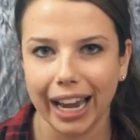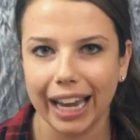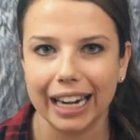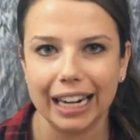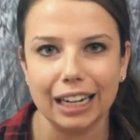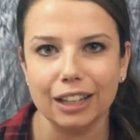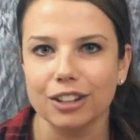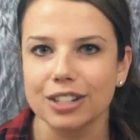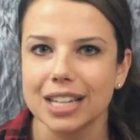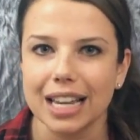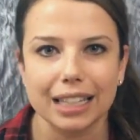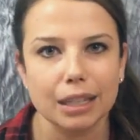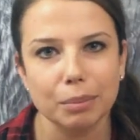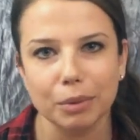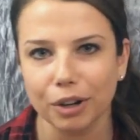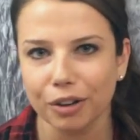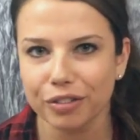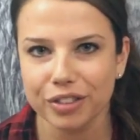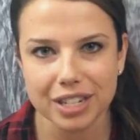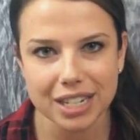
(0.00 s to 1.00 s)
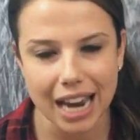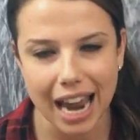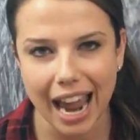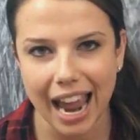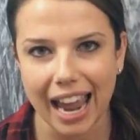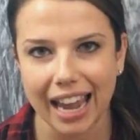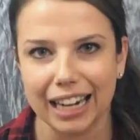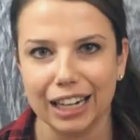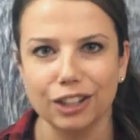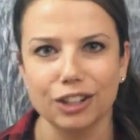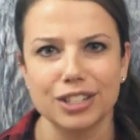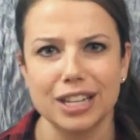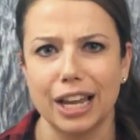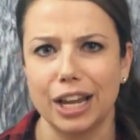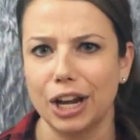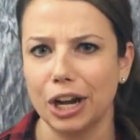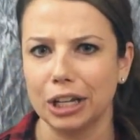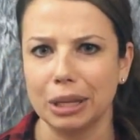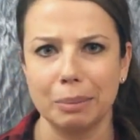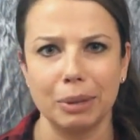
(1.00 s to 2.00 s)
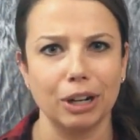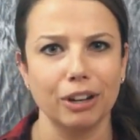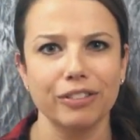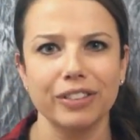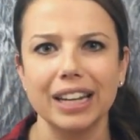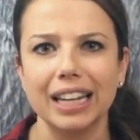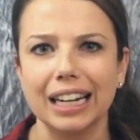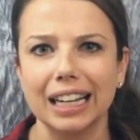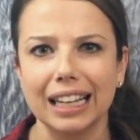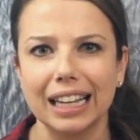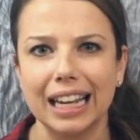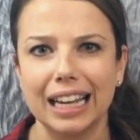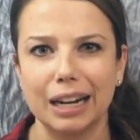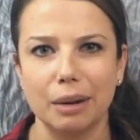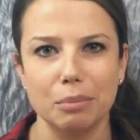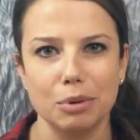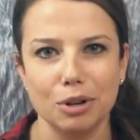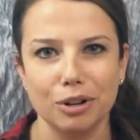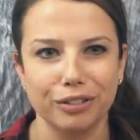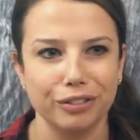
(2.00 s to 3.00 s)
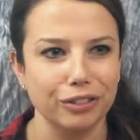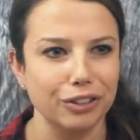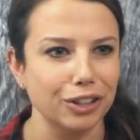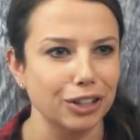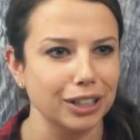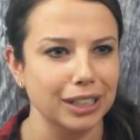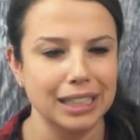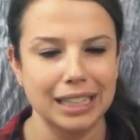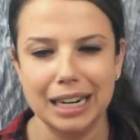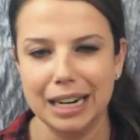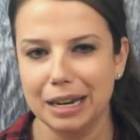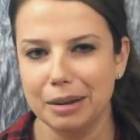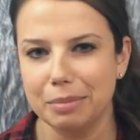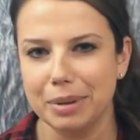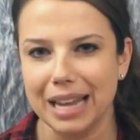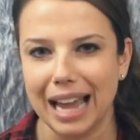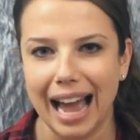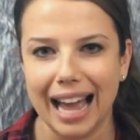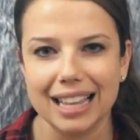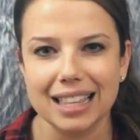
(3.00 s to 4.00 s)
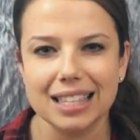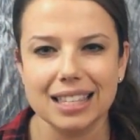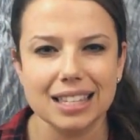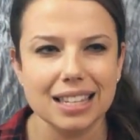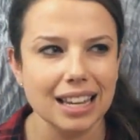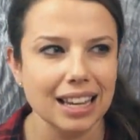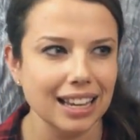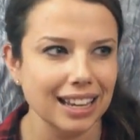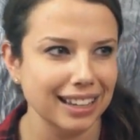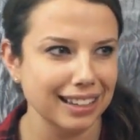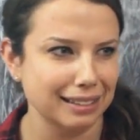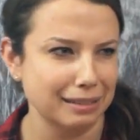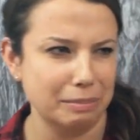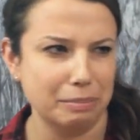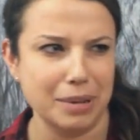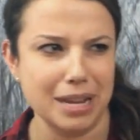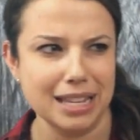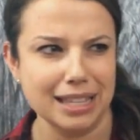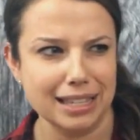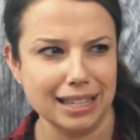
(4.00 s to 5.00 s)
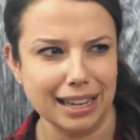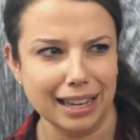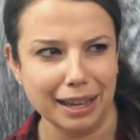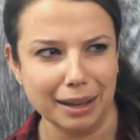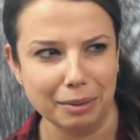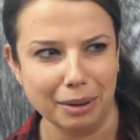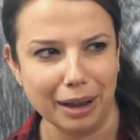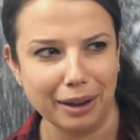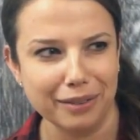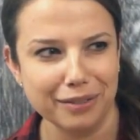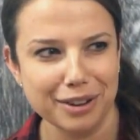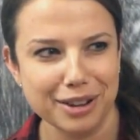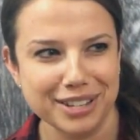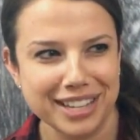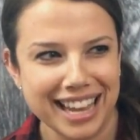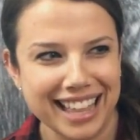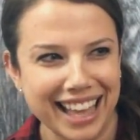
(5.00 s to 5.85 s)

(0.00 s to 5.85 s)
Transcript: in, and it looks like the middle of the day, and it looks like you're in the middle of Italy in a beautiful piazza, pizza, however you say